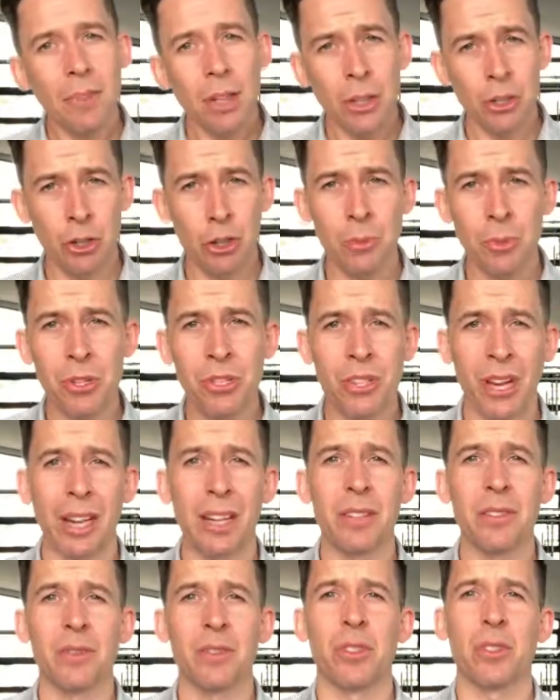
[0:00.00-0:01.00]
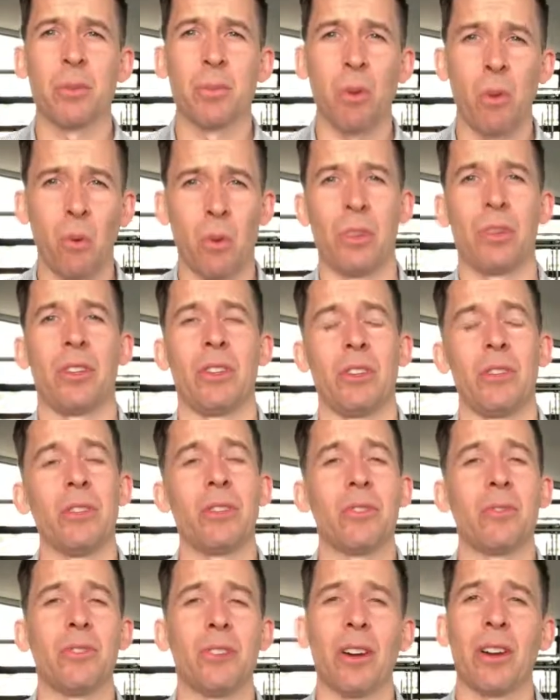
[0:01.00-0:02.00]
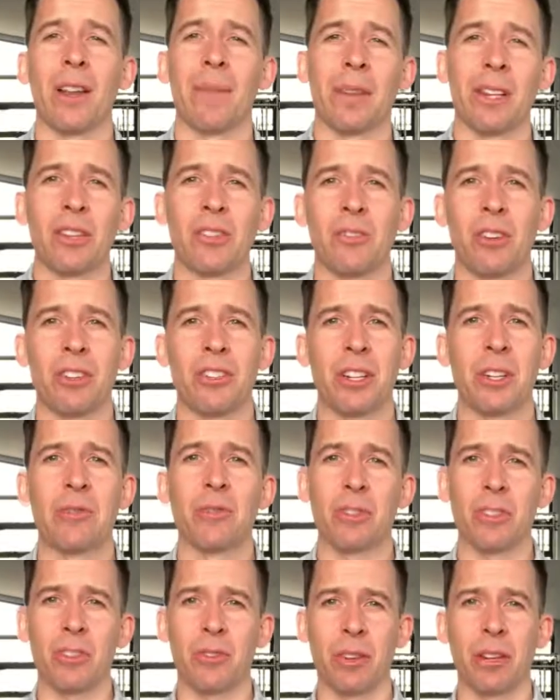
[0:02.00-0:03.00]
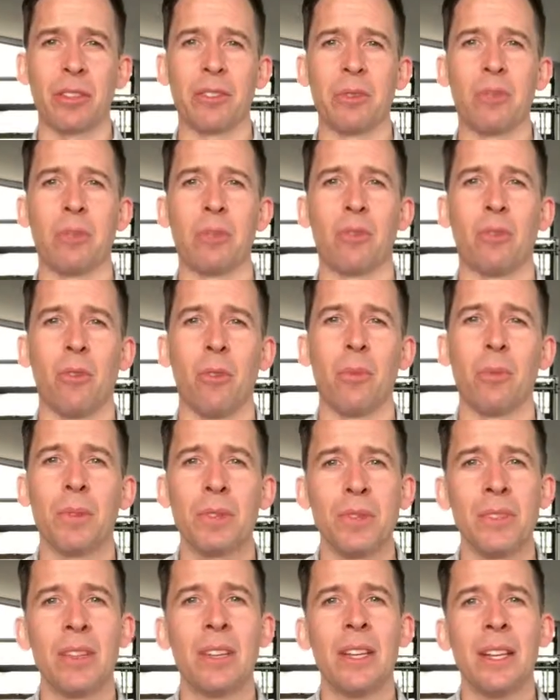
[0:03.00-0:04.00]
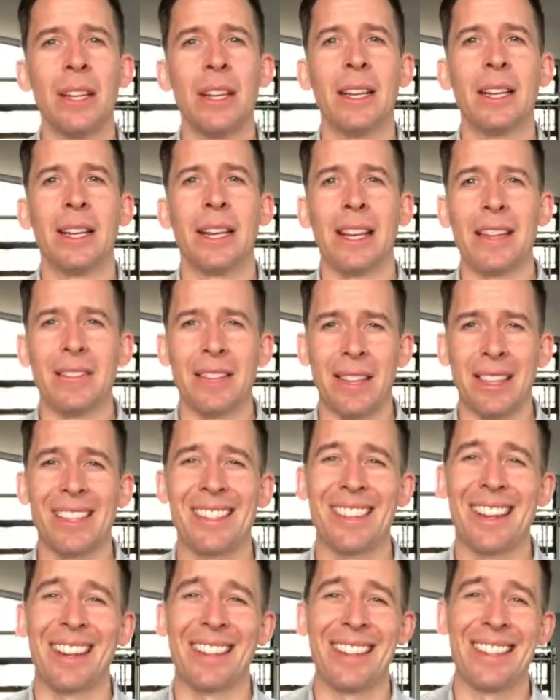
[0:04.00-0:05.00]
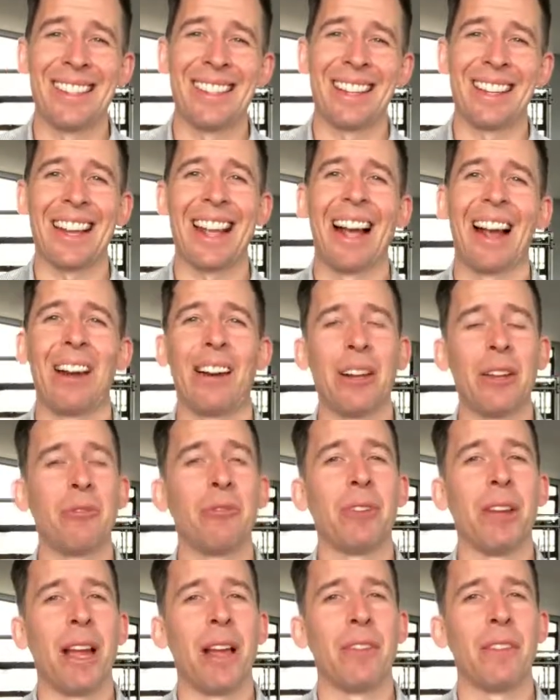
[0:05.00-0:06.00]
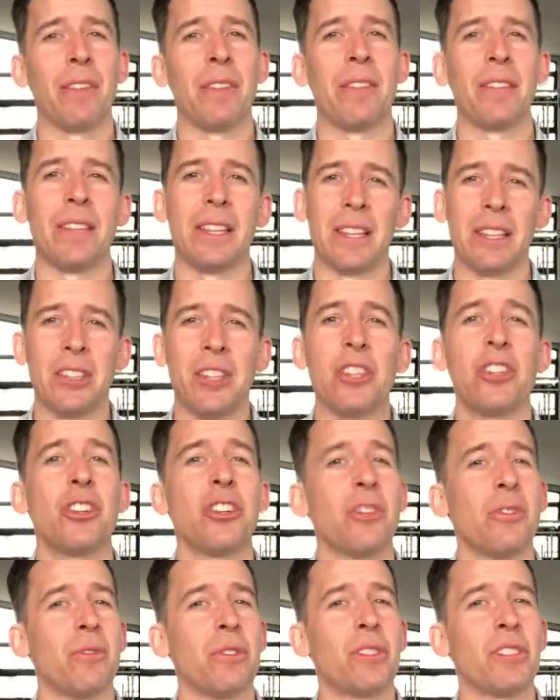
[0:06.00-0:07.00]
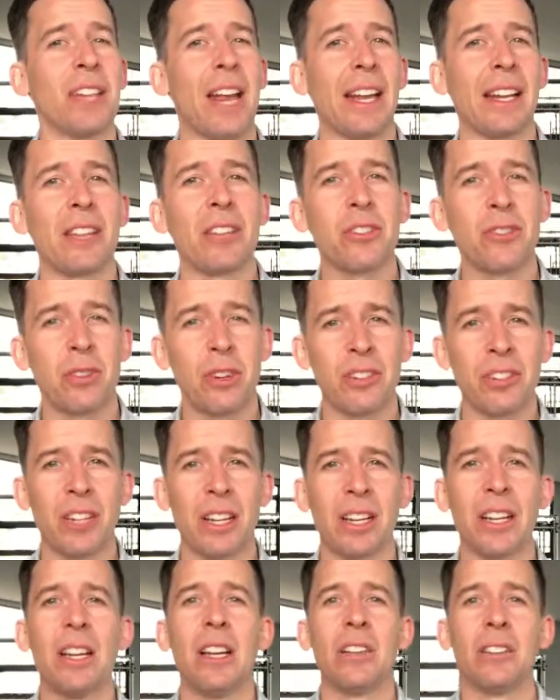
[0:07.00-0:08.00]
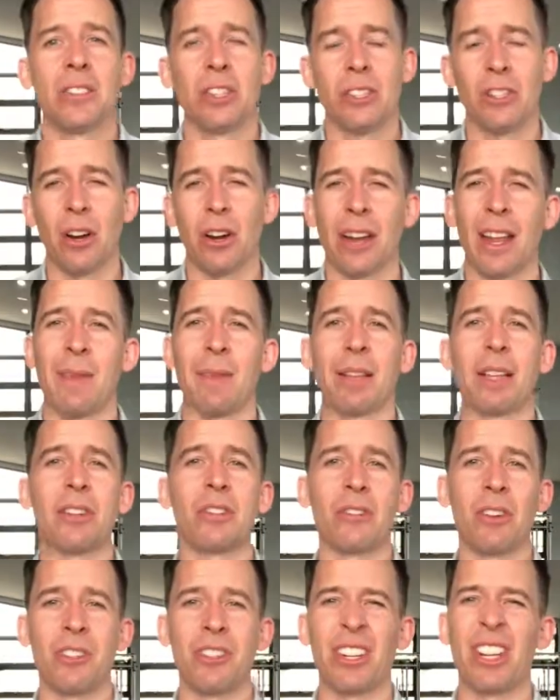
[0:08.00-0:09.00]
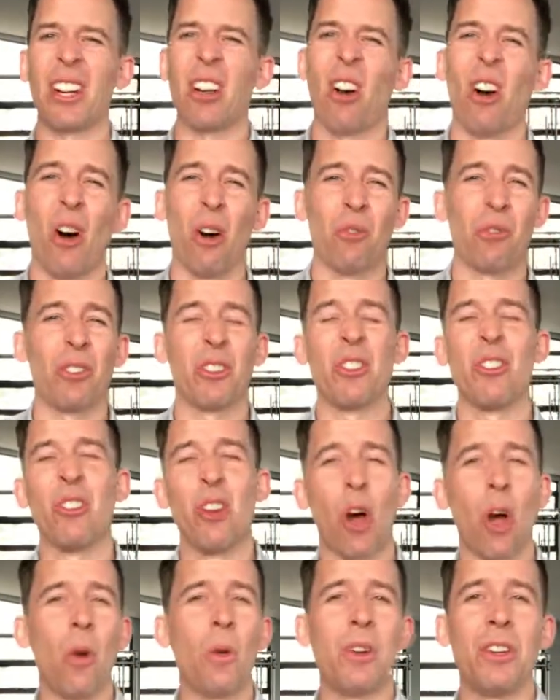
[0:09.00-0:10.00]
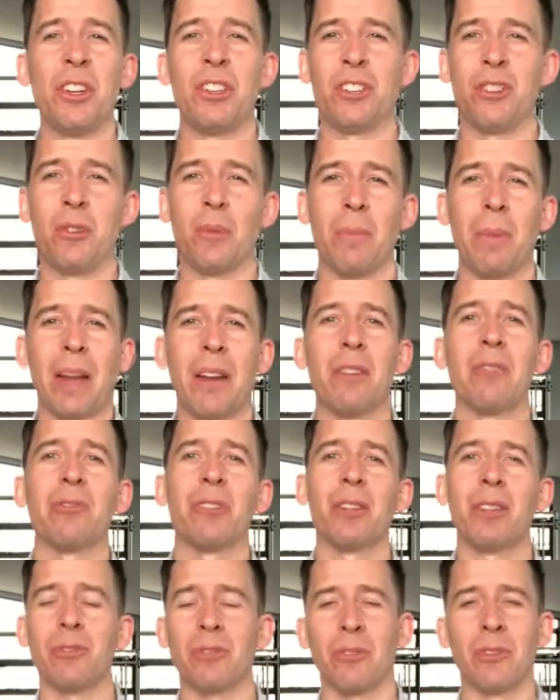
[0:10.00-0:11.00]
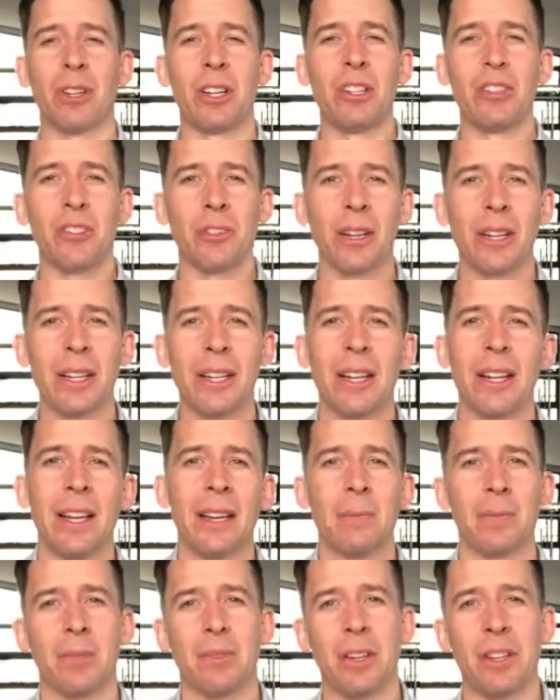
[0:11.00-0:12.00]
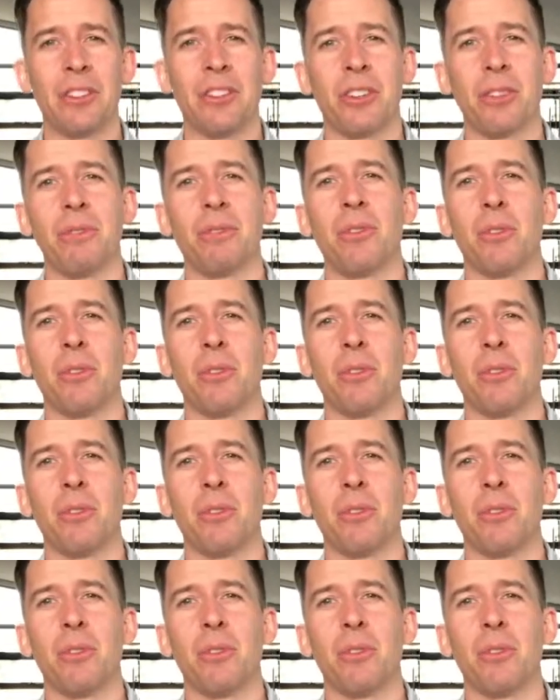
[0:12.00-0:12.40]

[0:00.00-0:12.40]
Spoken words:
Numerous studies have supported the use of dynamic stretching for strength and performance. In their studies, Zakaria found that the addition of static stretching to dynamic stretching offered no additional benefit for injury prevention